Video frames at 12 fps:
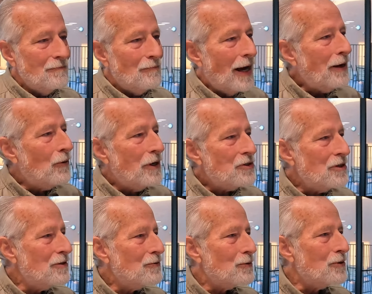my
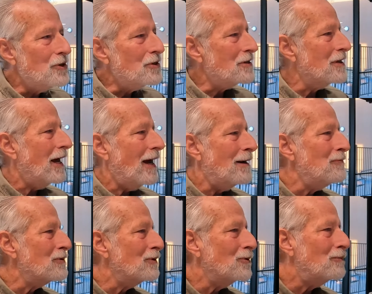questions were just the
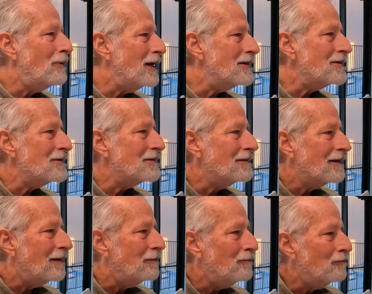absolute base
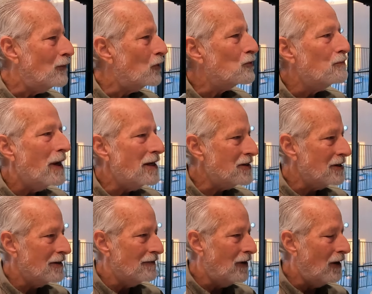and most
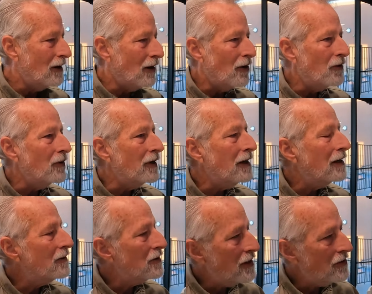basic of all. Are there mm-hmm. any
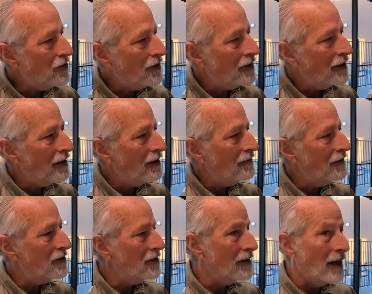other things you can think of
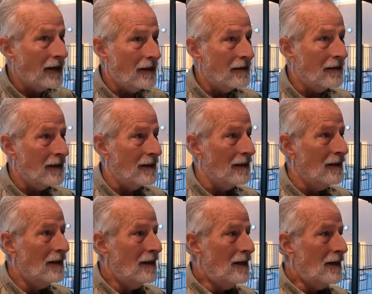that you'd like to
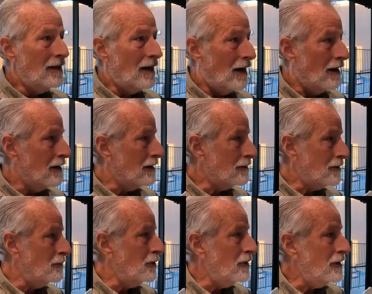tell our
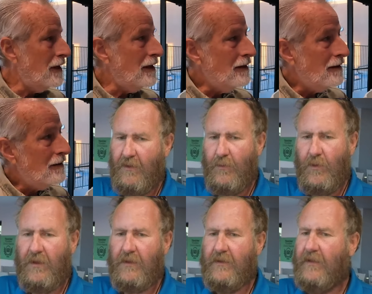community?
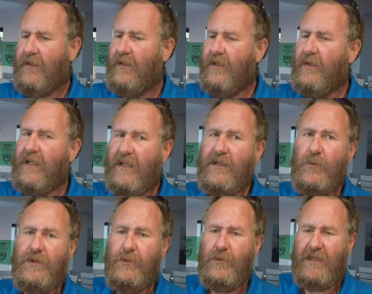Well, any
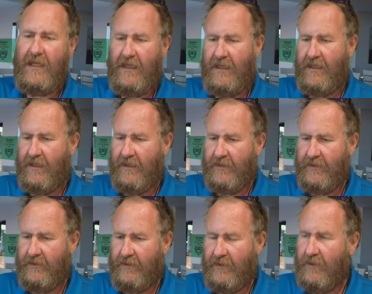anyone who can
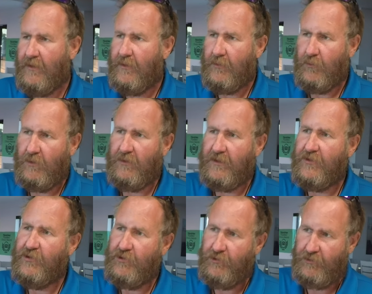really
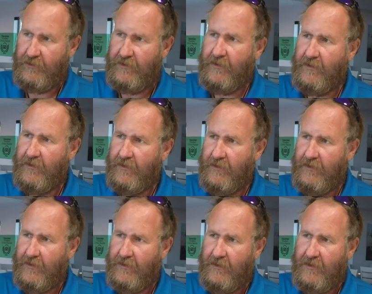should
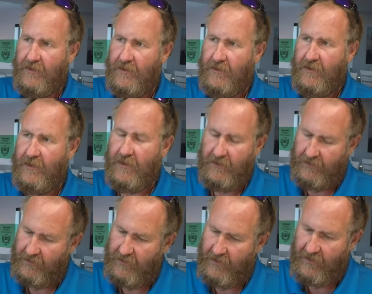mm-hmm.
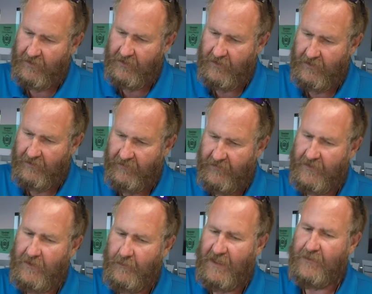think
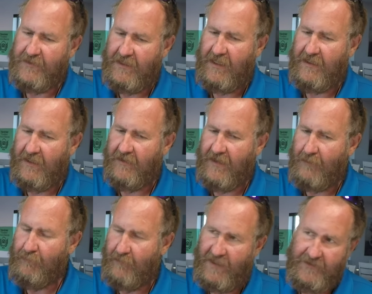about taking
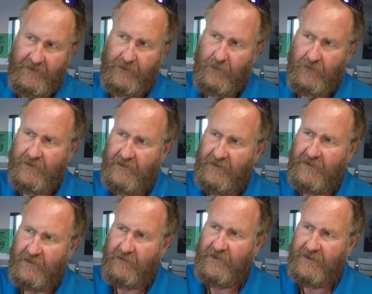that basic course at the
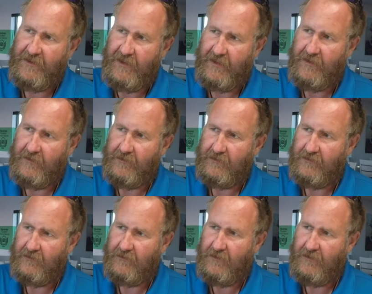NRVTA. Yeah.